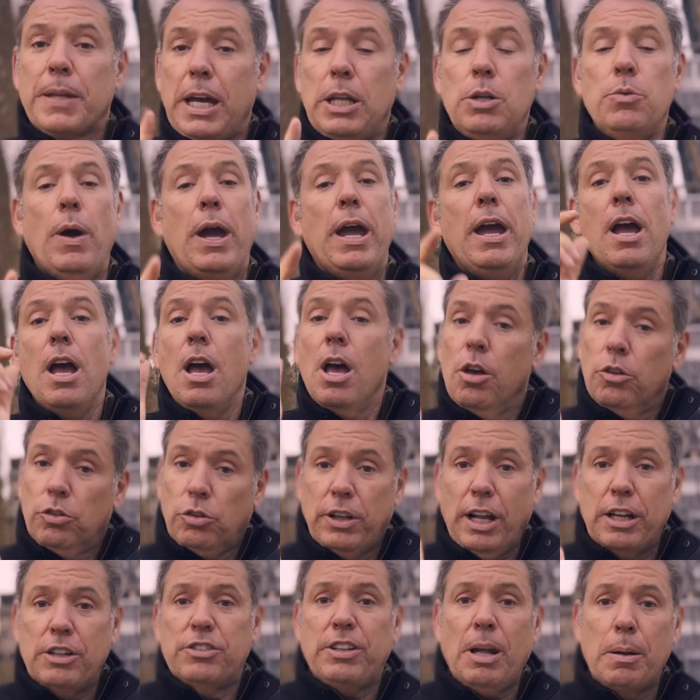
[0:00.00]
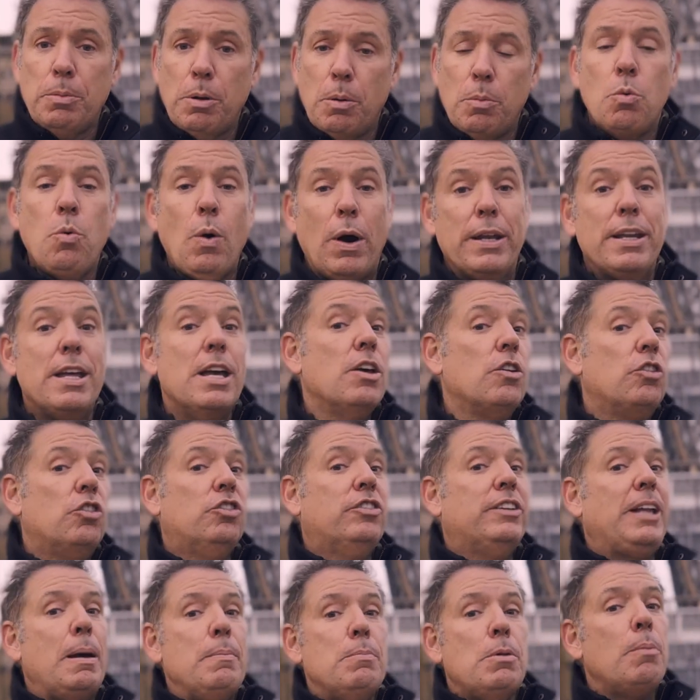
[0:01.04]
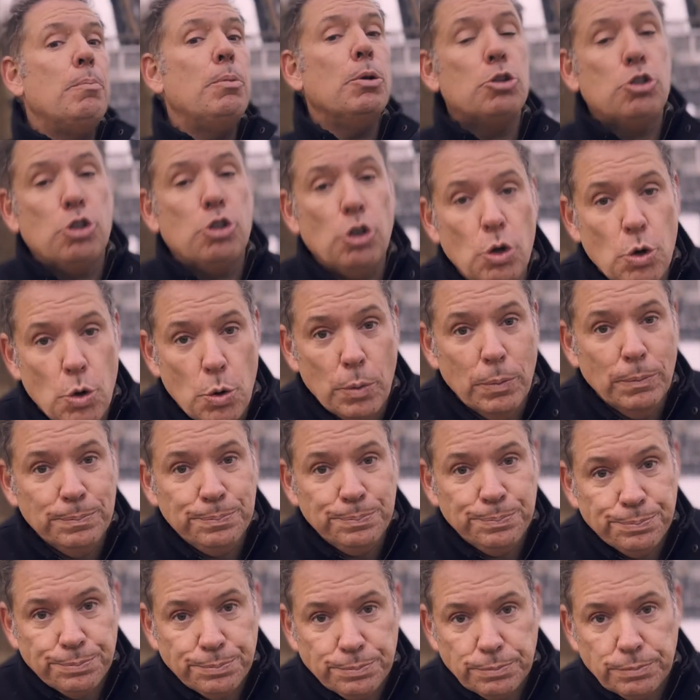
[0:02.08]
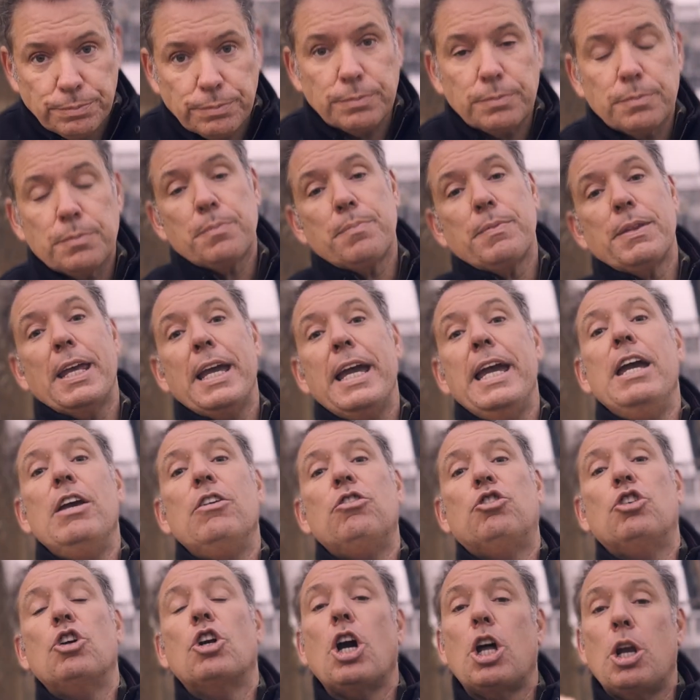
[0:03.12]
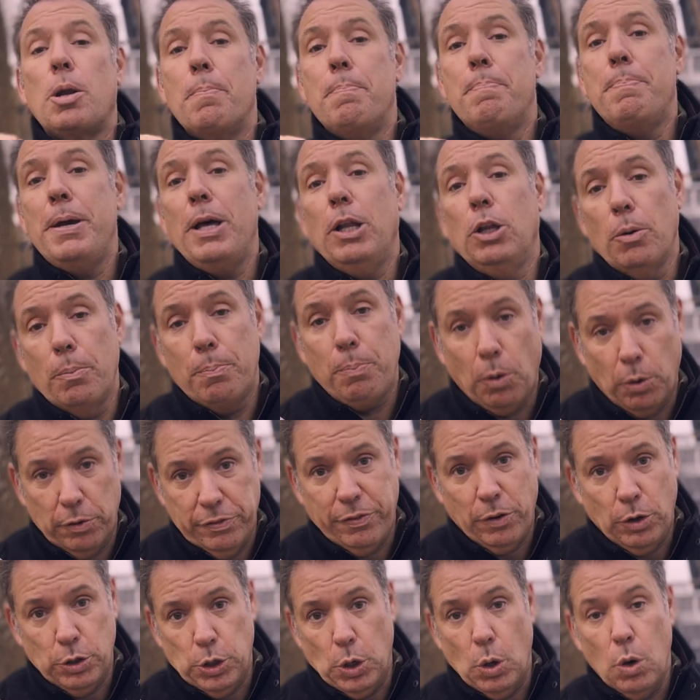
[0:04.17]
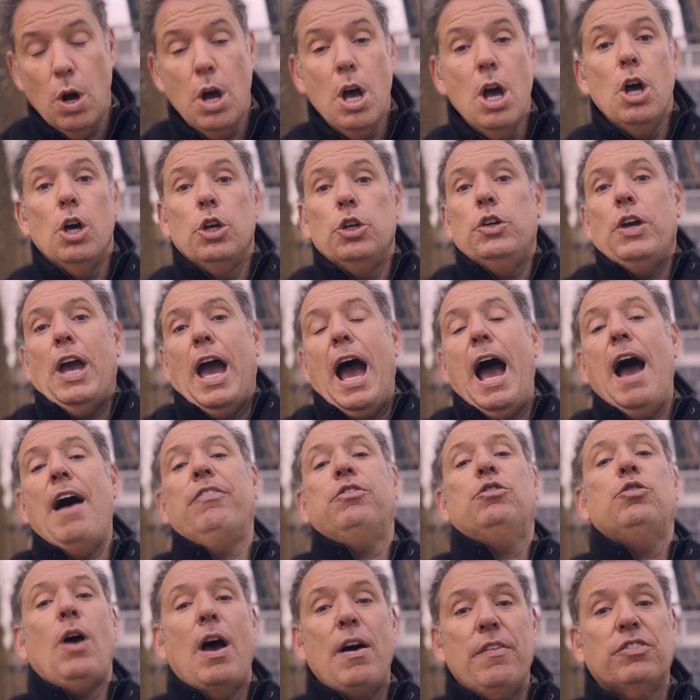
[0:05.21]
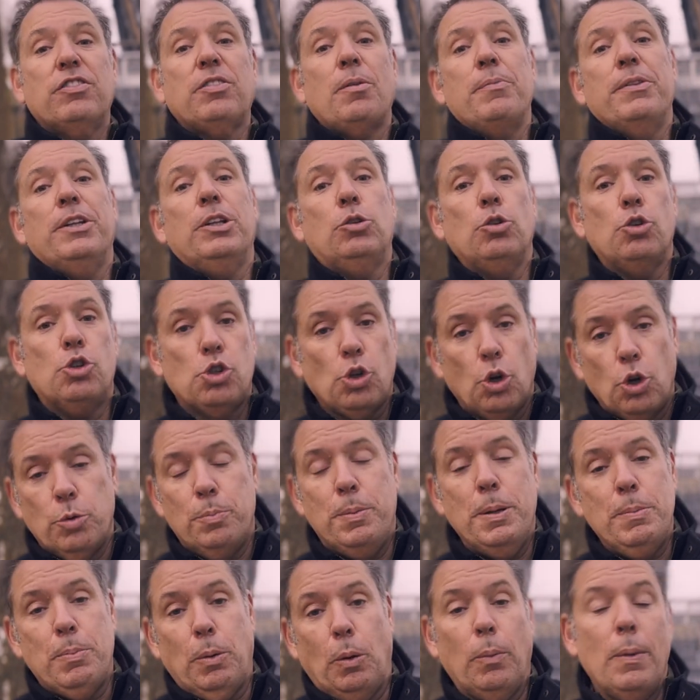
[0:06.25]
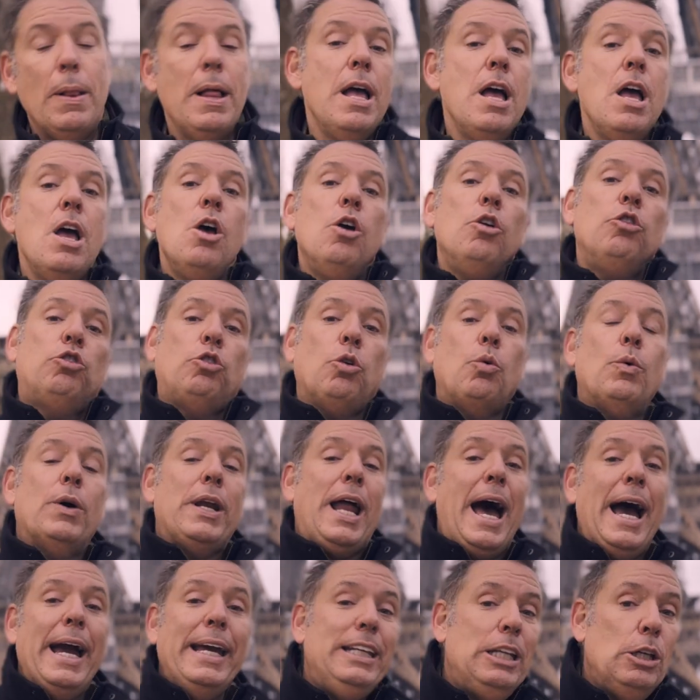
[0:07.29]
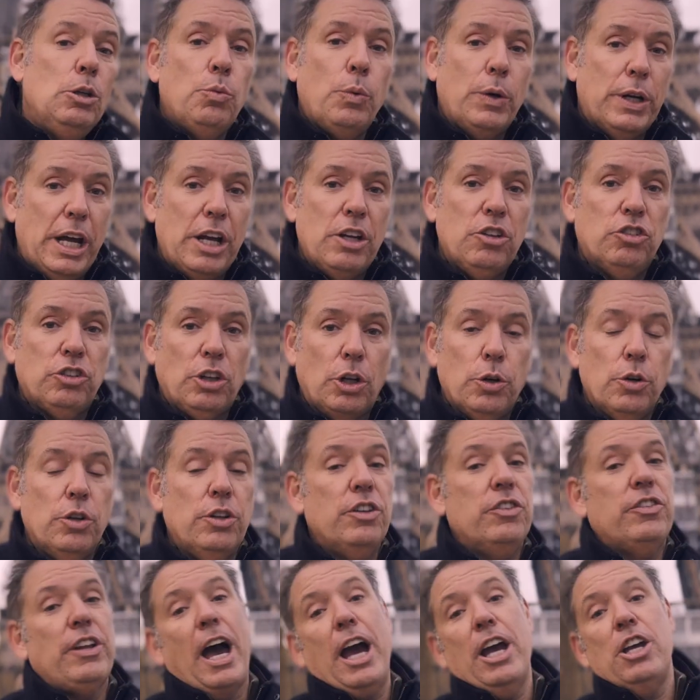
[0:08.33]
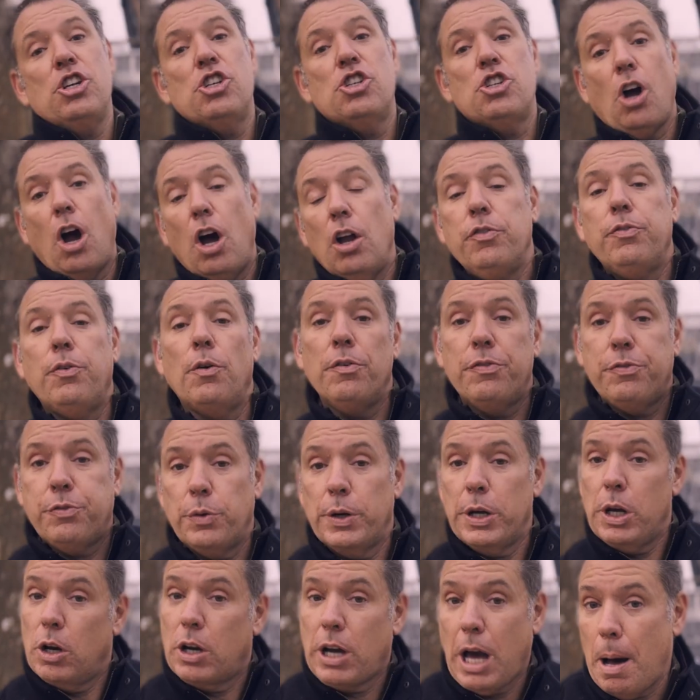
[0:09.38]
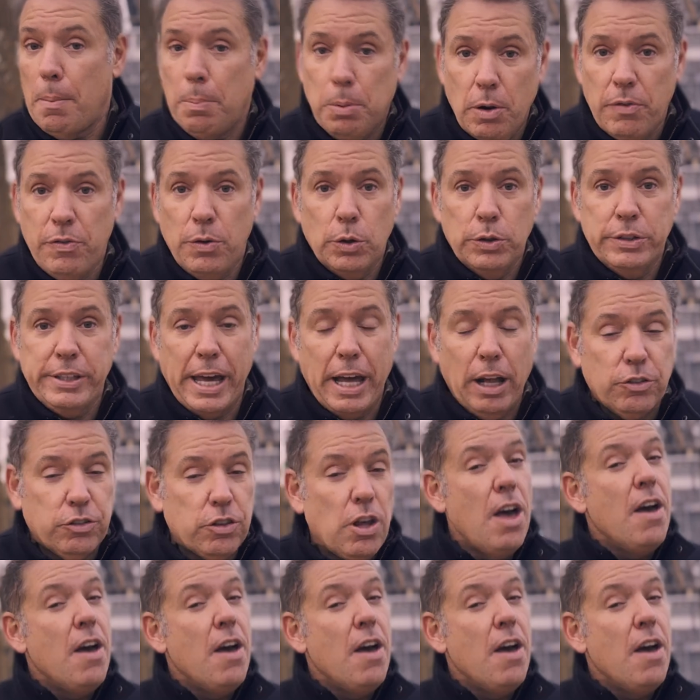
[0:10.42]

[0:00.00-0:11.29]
Anyway, so that's step number one. Step number two is you got to build a portfolio. You have to have something to show to people. So what I did when I started is I shot for free a couple of hotels,